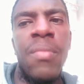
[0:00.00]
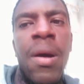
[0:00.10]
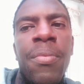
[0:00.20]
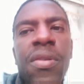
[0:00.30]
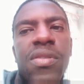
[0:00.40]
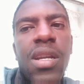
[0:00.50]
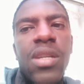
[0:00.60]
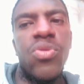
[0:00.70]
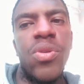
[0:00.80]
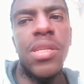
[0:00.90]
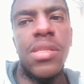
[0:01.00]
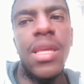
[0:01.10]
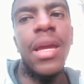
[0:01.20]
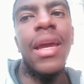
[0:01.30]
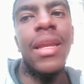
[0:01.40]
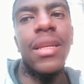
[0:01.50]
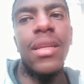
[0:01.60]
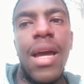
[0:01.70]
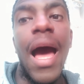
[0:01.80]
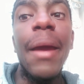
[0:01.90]
Zimbabwe have started doing this thing, and
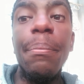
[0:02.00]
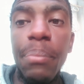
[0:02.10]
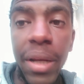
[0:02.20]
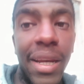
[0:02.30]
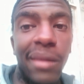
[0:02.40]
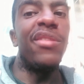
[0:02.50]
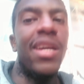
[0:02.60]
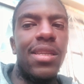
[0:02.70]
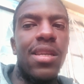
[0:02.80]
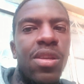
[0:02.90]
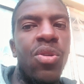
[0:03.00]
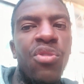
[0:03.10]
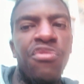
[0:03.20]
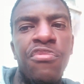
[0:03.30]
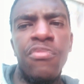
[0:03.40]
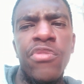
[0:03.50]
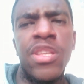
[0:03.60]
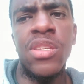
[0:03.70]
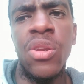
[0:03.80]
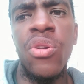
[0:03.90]
I believe that there's
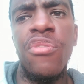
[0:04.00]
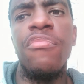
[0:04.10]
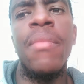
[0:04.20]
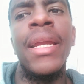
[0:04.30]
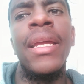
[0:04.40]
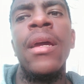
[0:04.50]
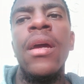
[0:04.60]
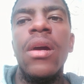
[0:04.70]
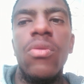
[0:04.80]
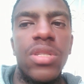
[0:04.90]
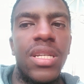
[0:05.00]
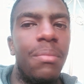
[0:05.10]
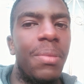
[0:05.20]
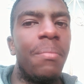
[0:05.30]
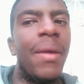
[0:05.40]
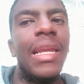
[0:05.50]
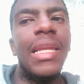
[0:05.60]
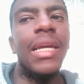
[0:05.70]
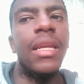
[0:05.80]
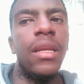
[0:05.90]
a lot of money which can be
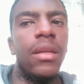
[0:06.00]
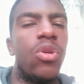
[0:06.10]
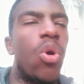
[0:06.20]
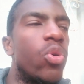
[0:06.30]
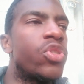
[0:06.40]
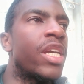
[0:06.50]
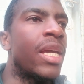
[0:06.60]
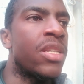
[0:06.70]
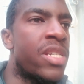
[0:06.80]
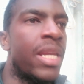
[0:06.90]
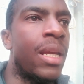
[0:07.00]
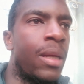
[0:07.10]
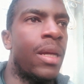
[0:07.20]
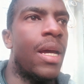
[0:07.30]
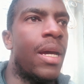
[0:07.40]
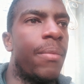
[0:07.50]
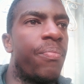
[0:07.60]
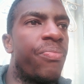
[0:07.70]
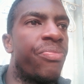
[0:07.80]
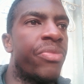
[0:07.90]
made in coaching and training
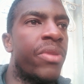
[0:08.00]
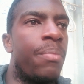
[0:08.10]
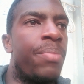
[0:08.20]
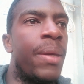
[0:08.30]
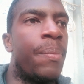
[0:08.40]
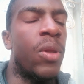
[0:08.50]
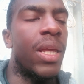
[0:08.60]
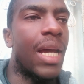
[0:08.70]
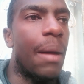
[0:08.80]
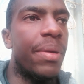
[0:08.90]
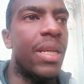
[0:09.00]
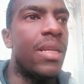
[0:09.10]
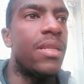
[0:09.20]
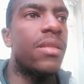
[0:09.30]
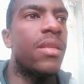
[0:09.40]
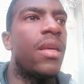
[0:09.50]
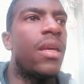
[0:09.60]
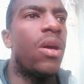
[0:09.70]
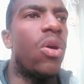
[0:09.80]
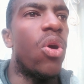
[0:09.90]
people and companies
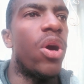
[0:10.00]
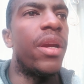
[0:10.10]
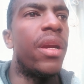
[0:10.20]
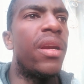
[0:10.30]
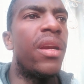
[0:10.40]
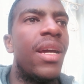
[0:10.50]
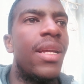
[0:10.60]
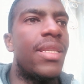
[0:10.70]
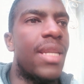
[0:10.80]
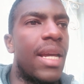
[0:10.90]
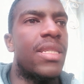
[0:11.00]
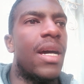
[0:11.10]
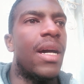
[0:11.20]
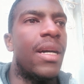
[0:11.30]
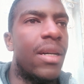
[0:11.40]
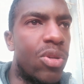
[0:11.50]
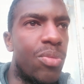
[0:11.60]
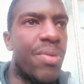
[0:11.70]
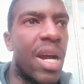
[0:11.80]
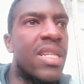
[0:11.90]
on data,
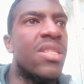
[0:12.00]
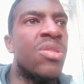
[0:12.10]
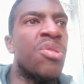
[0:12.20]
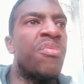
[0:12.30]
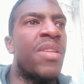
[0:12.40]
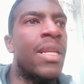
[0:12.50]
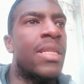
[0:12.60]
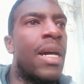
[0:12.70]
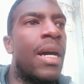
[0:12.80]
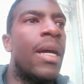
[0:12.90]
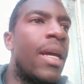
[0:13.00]
good practices of data